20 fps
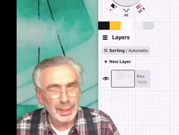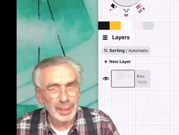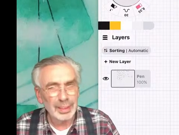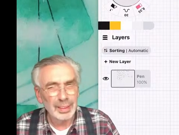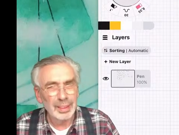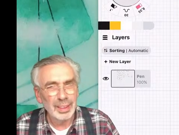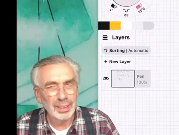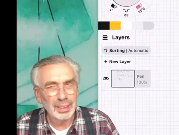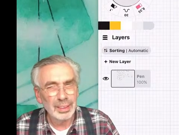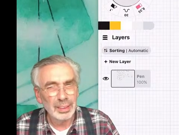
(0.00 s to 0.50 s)

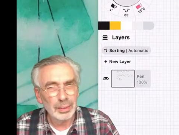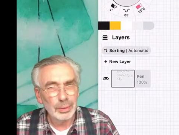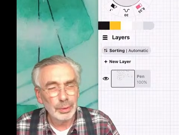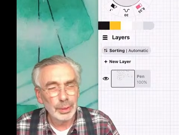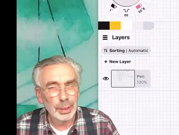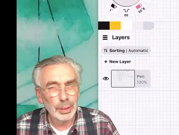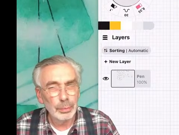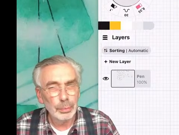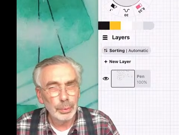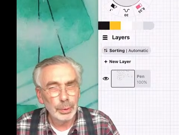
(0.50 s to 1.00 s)
that doesn't
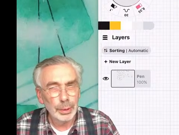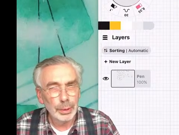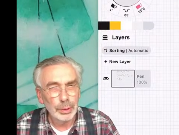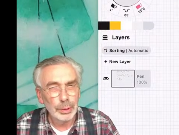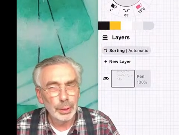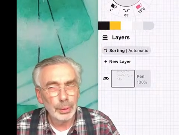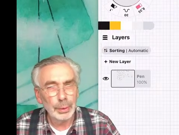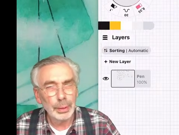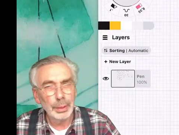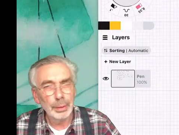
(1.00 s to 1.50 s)
really work.
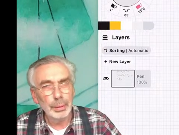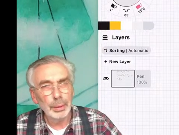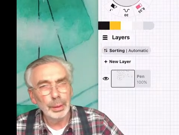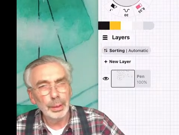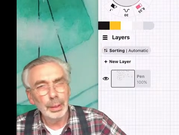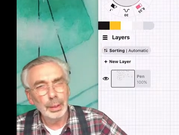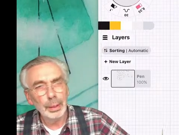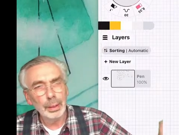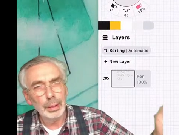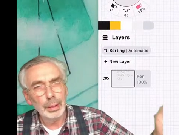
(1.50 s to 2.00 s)
So
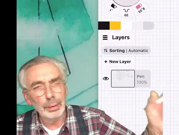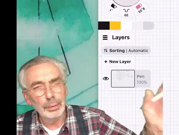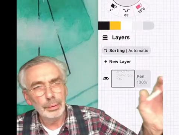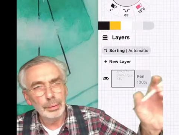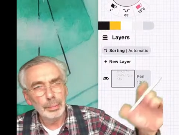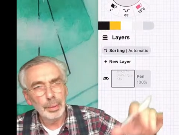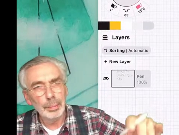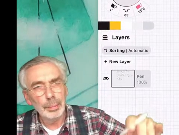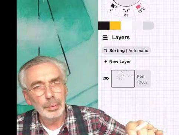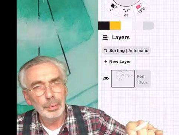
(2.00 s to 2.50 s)

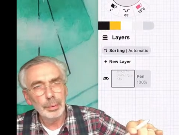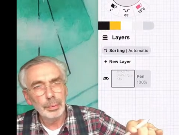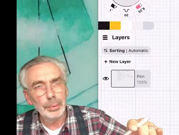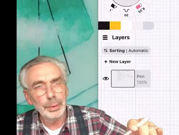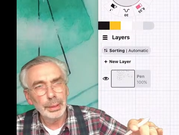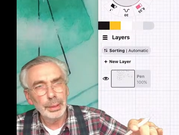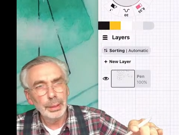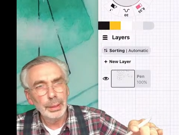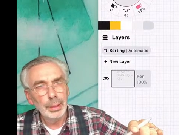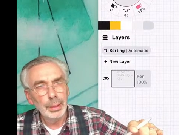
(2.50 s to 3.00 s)
remember,
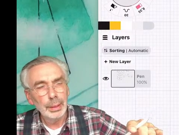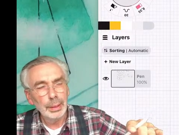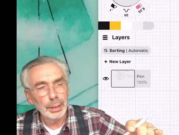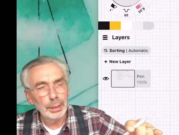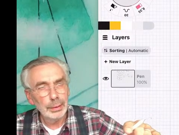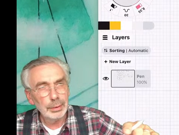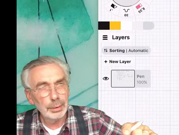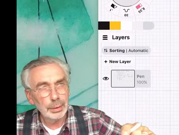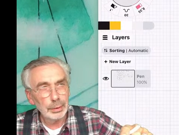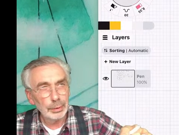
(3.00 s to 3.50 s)
we
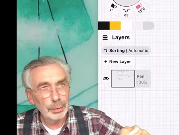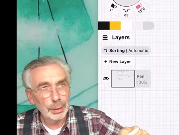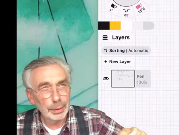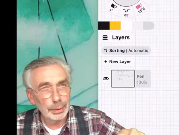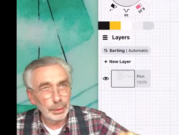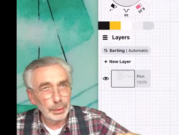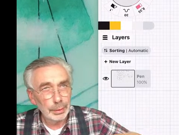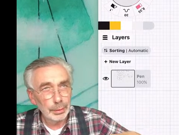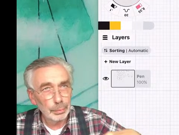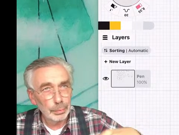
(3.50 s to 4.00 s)

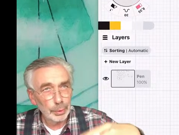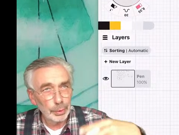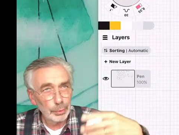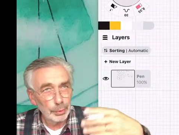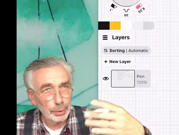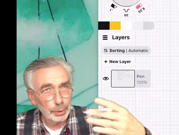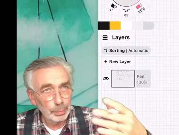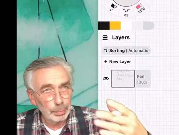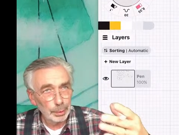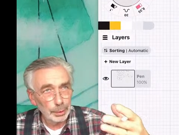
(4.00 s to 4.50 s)
integrated with
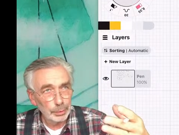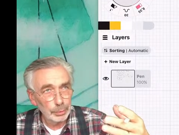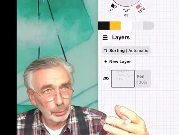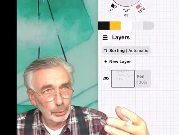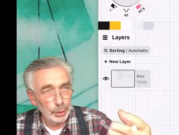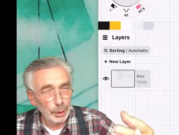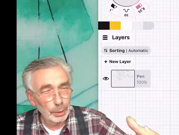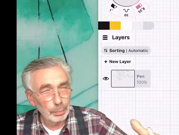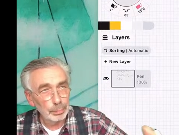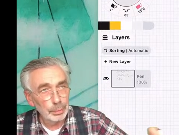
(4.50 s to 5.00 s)
respect to
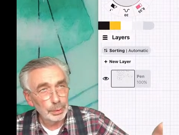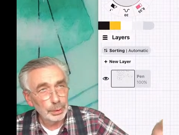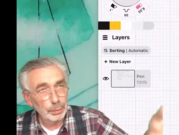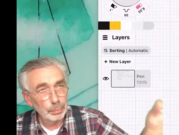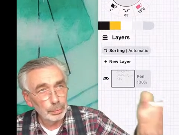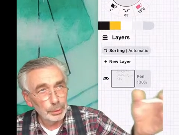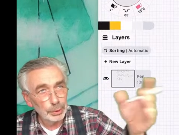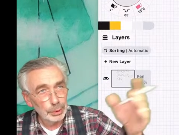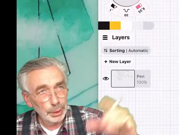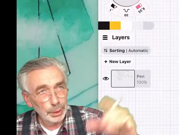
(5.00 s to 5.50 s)
time, but
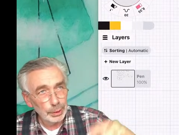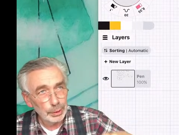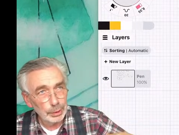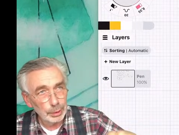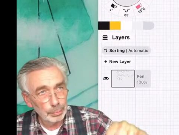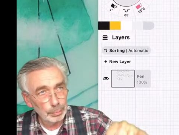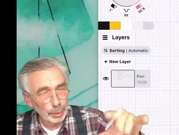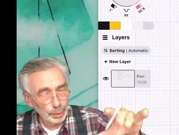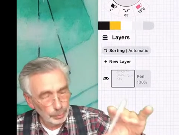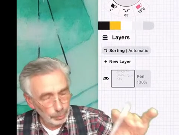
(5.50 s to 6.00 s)
then we
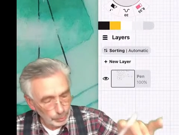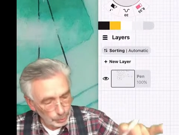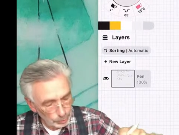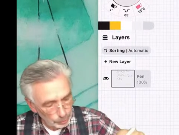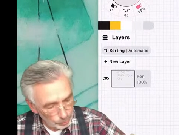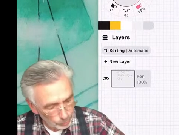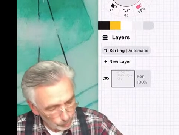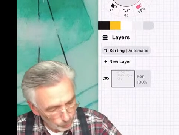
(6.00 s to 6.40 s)
changed our boundary to